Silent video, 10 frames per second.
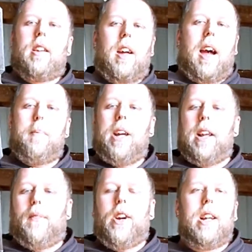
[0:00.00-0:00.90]
I mean,
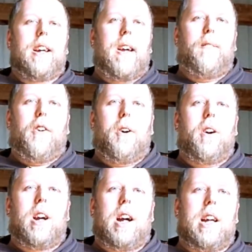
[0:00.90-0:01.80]
if you're looking
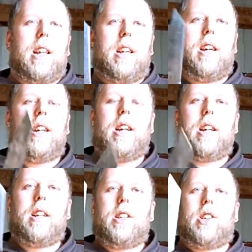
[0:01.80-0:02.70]
for a
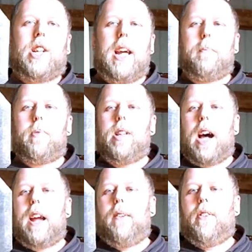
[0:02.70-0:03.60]
cheap
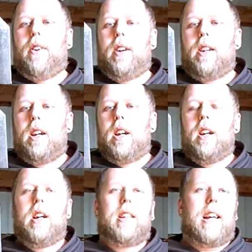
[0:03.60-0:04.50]
knife
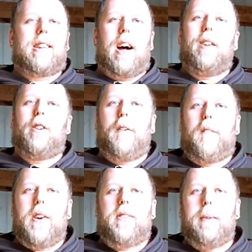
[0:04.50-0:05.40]
that's under
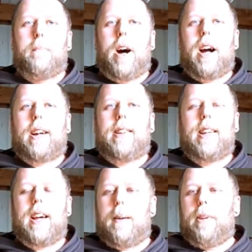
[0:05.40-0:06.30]
50 bucks,
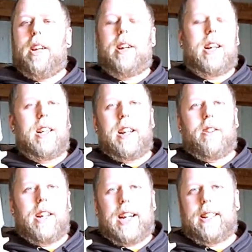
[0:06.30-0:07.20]
I mean, you can
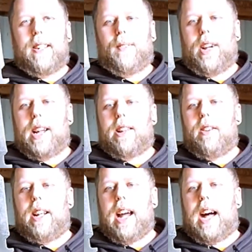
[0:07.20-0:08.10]
literally get these for like
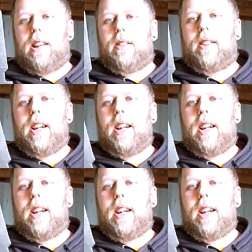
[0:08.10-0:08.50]
$30.